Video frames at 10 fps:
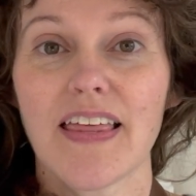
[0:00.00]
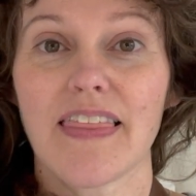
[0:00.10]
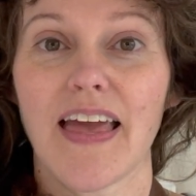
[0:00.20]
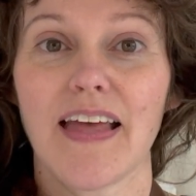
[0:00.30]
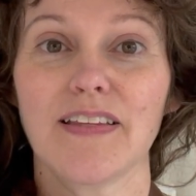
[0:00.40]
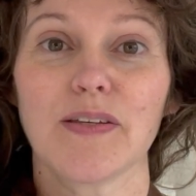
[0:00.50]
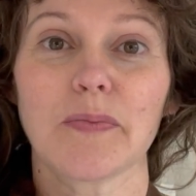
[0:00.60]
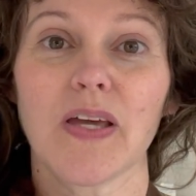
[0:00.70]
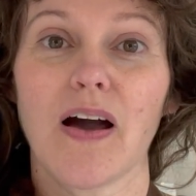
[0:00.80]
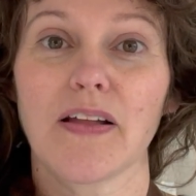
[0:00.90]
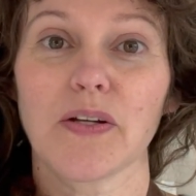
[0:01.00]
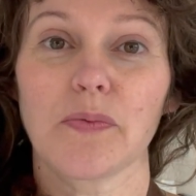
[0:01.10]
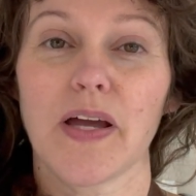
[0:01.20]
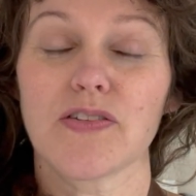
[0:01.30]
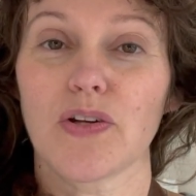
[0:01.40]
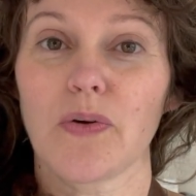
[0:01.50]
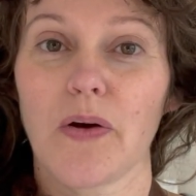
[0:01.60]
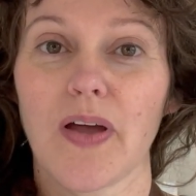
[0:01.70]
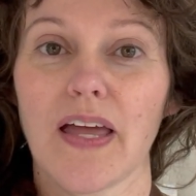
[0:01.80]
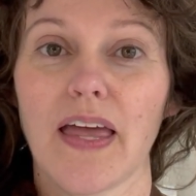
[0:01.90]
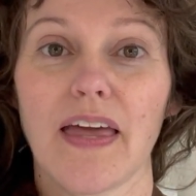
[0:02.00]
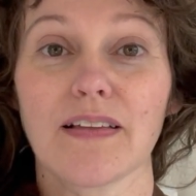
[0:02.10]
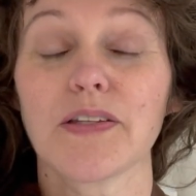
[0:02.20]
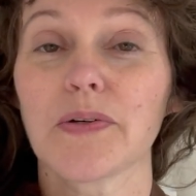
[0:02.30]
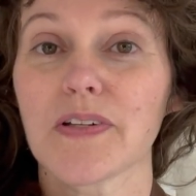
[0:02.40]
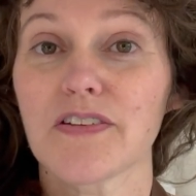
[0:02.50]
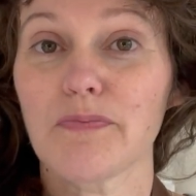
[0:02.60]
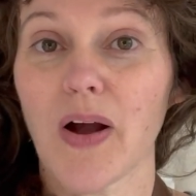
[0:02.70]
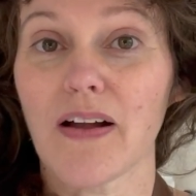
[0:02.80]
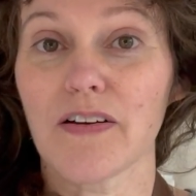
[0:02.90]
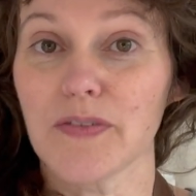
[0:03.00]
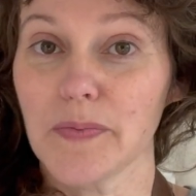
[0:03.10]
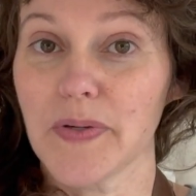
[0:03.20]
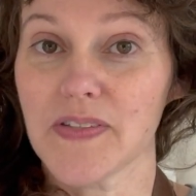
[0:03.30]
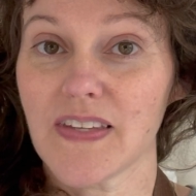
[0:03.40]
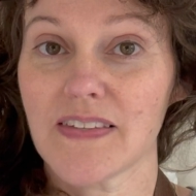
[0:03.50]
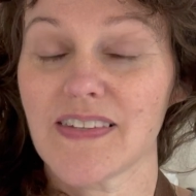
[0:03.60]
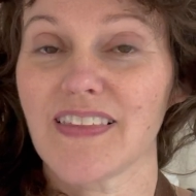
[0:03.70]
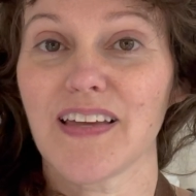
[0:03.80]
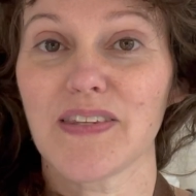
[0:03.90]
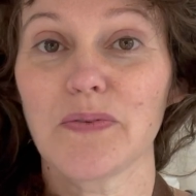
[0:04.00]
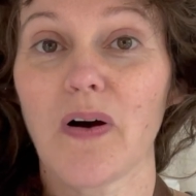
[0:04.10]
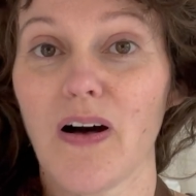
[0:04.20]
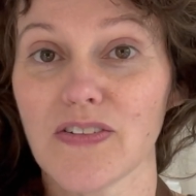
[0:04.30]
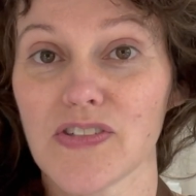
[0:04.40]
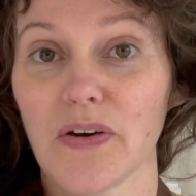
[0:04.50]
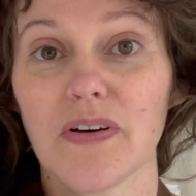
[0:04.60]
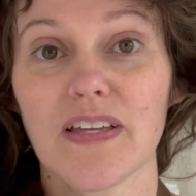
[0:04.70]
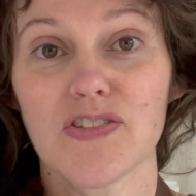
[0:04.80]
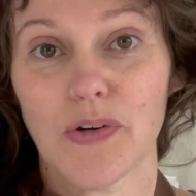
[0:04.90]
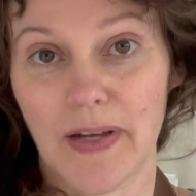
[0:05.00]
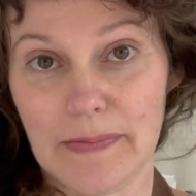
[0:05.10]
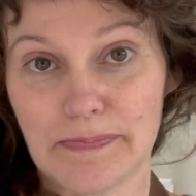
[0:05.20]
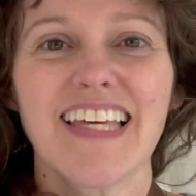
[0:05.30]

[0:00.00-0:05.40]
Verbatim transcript: Then you'll be on your way to growing a lucrative part of your business that you also enjoy.